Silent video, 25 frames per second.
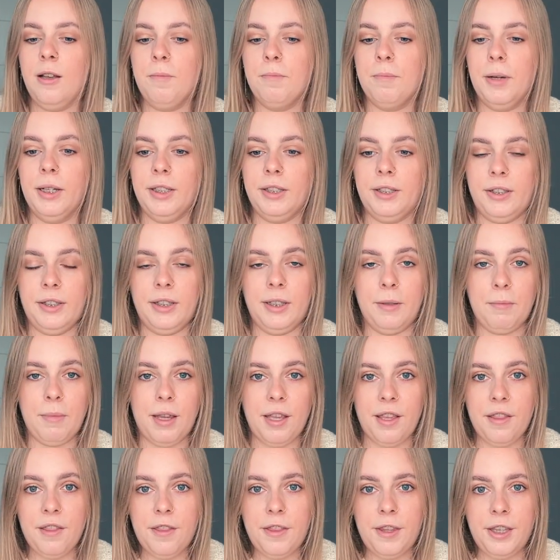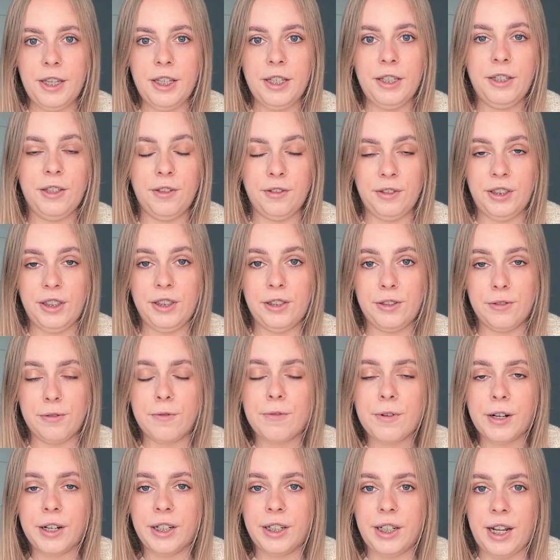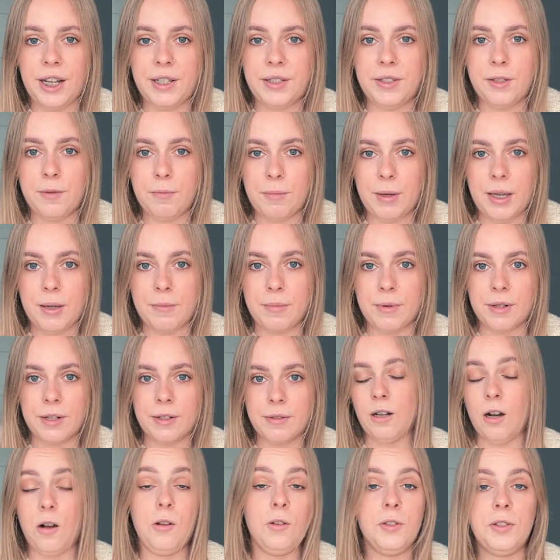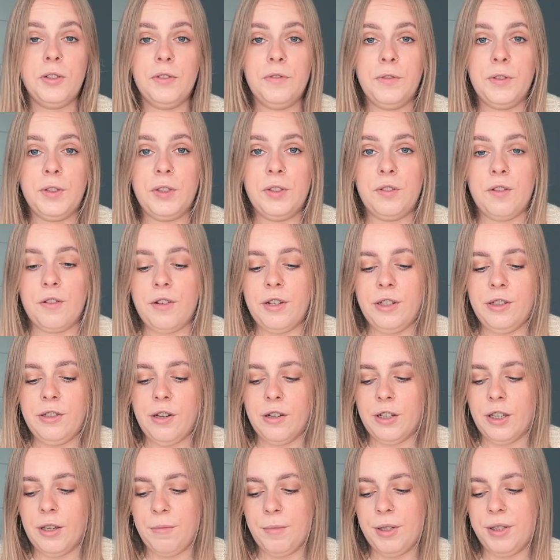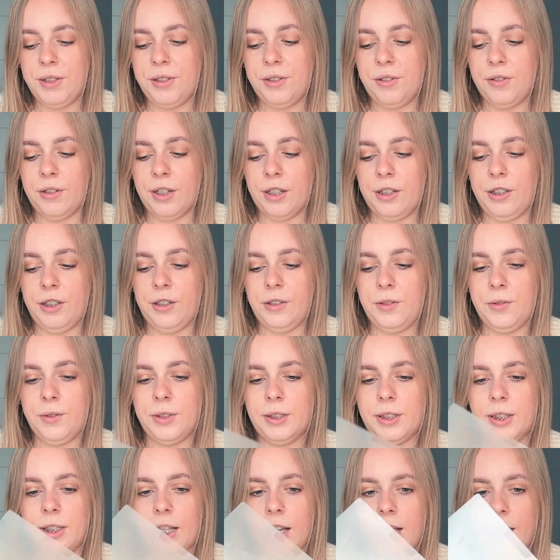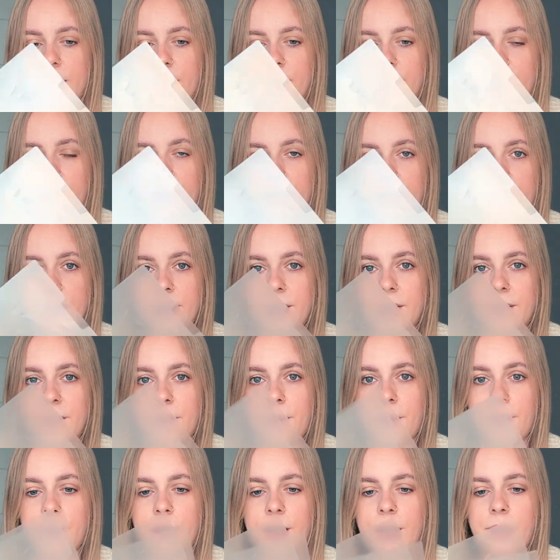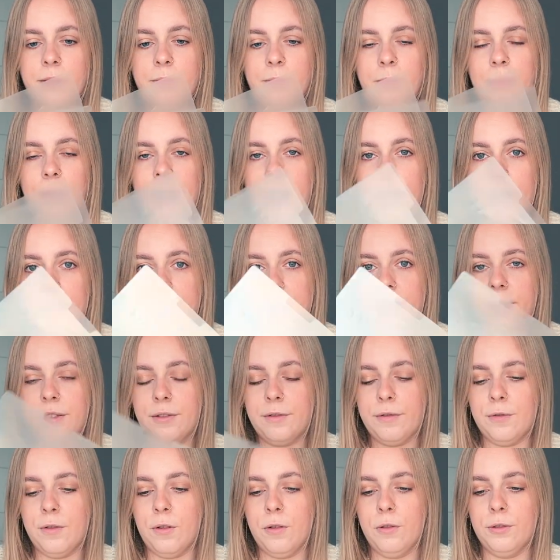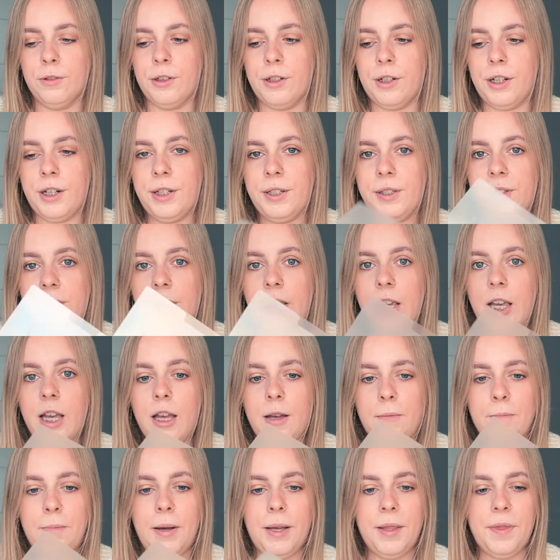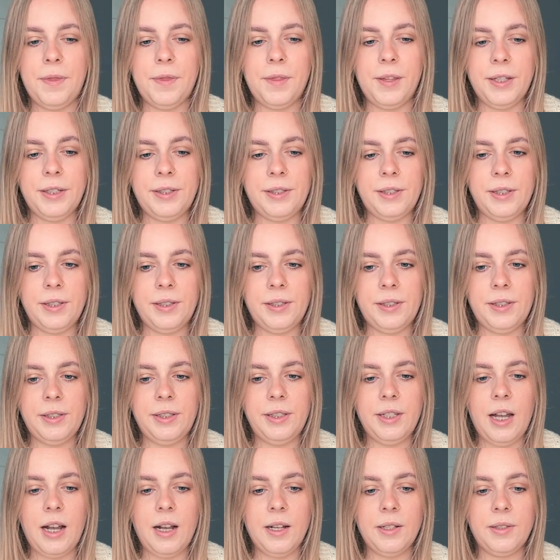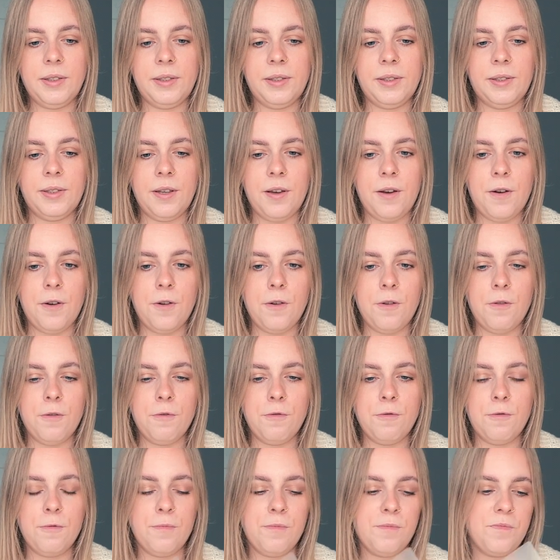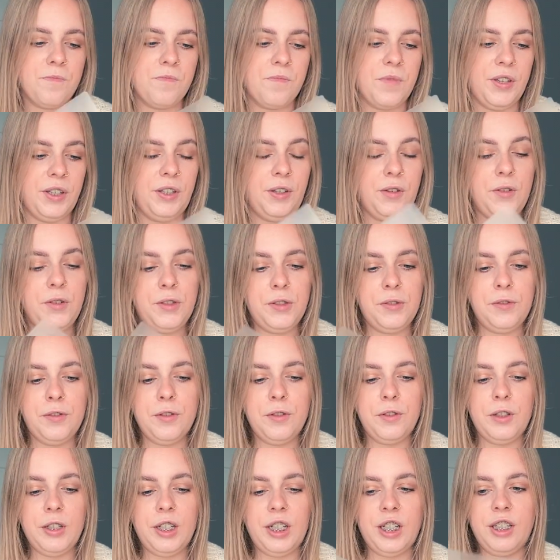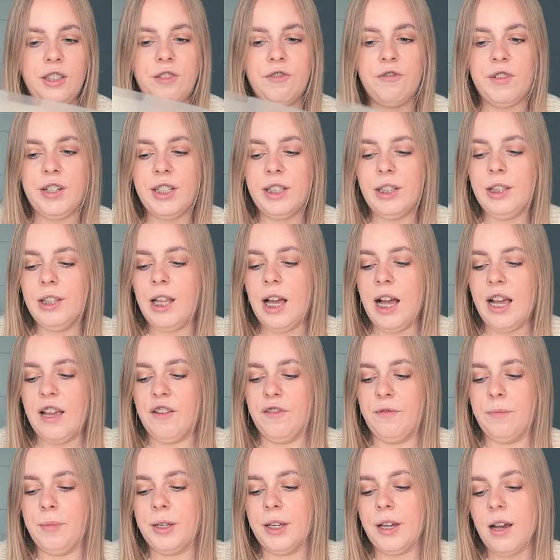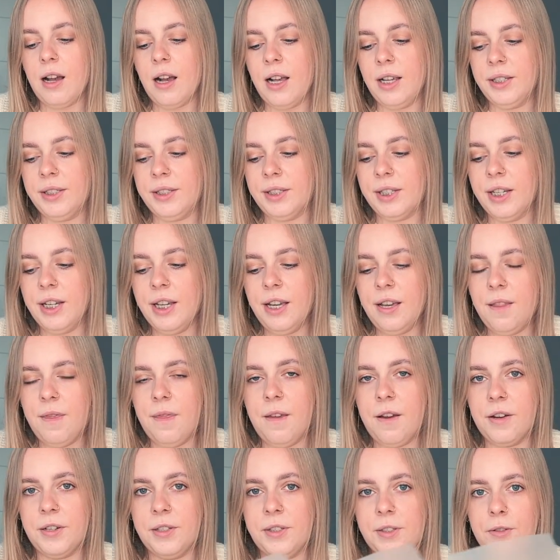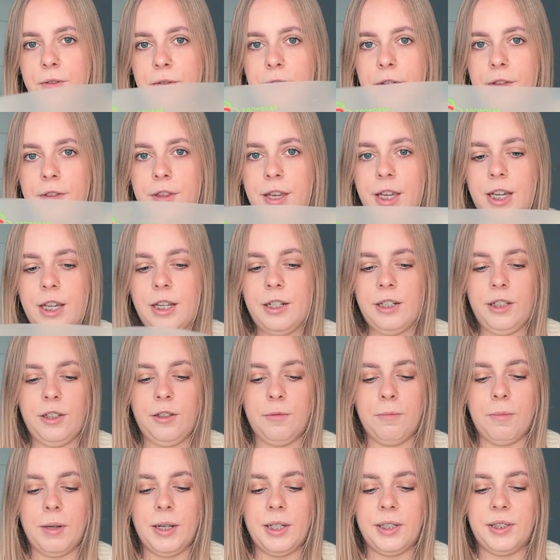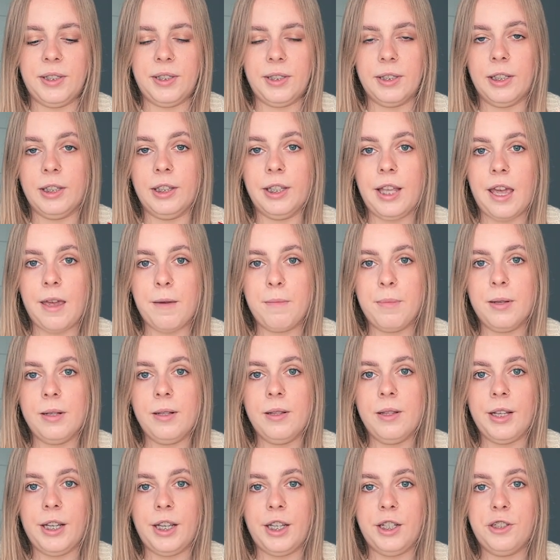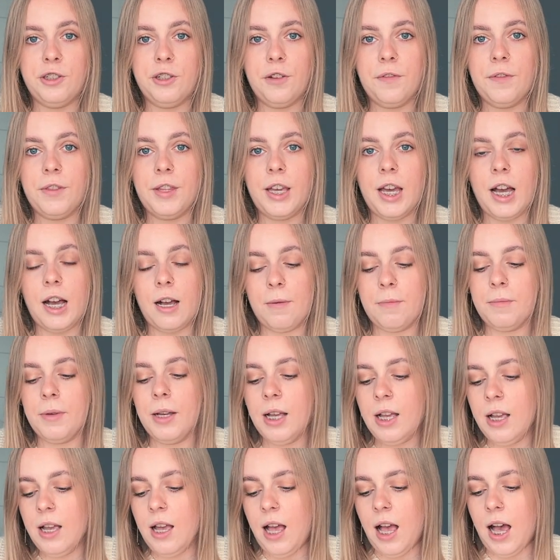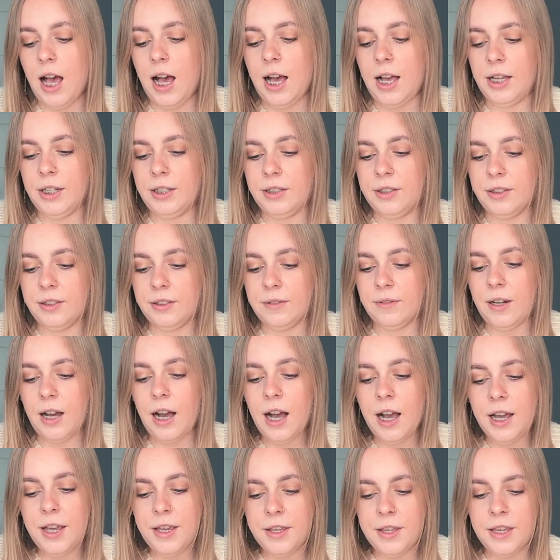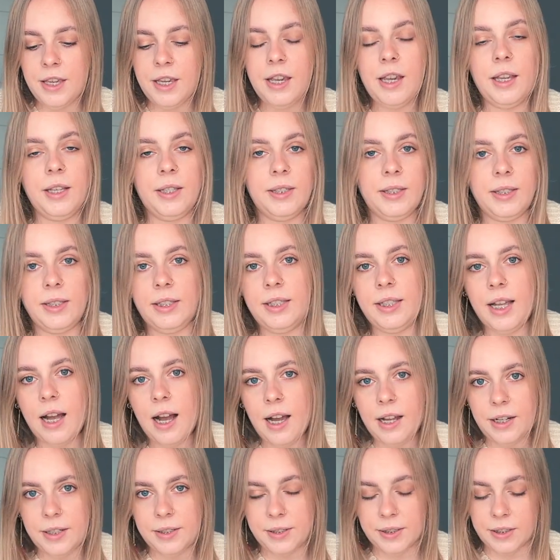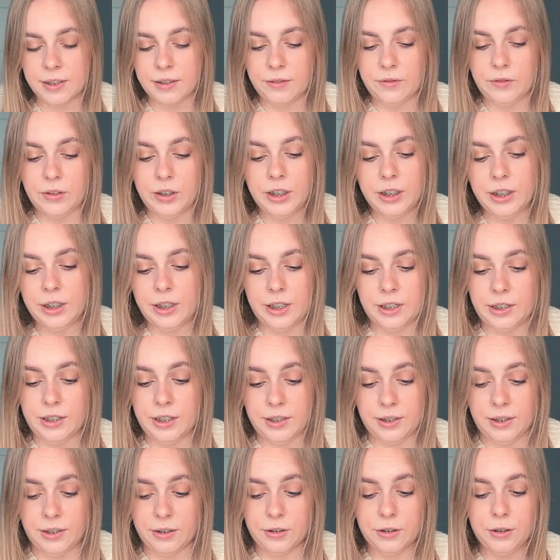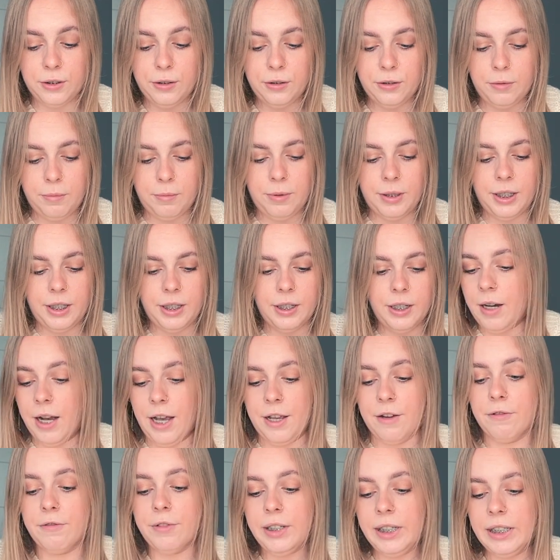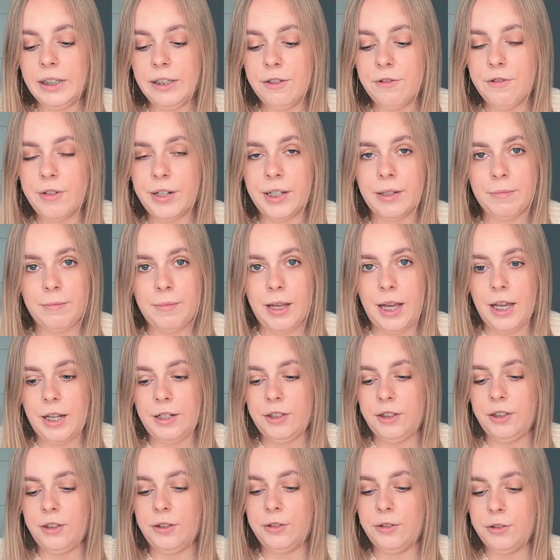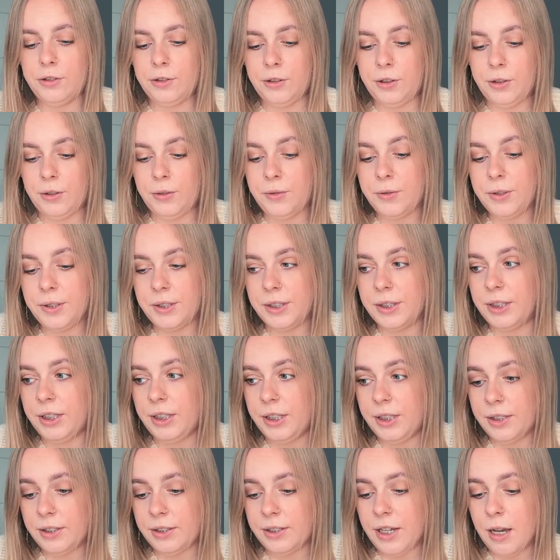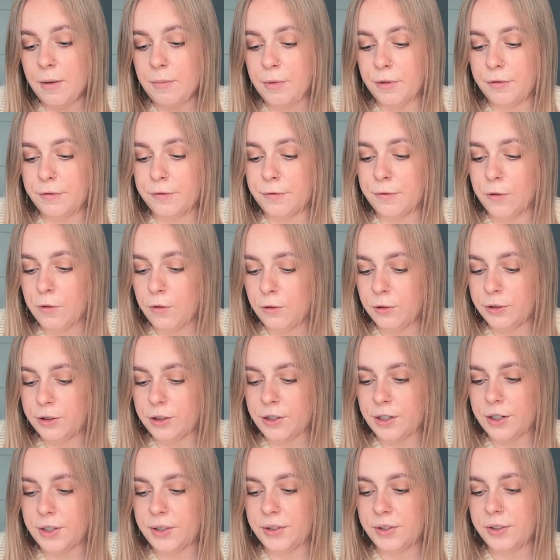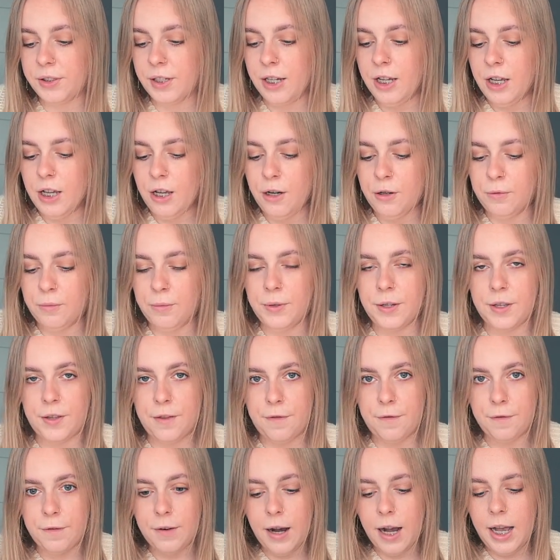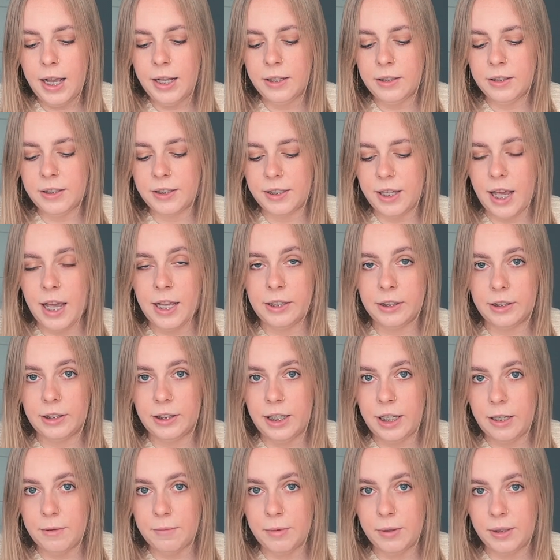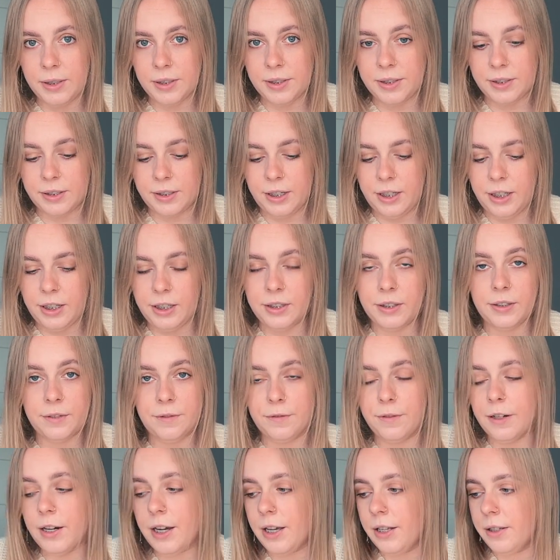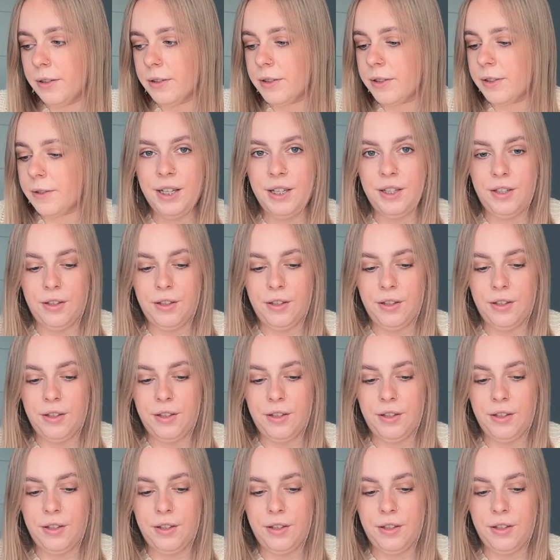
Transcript: But the main thing, you need to organize your paper. Also, for storing documents, you can use like these thin plastic folders, but this is not so useful in real life because they're so thin. You must label each of them, and I think it's not as convenient as it could be. I really recommend you to use these type of folders with files and labels in the files.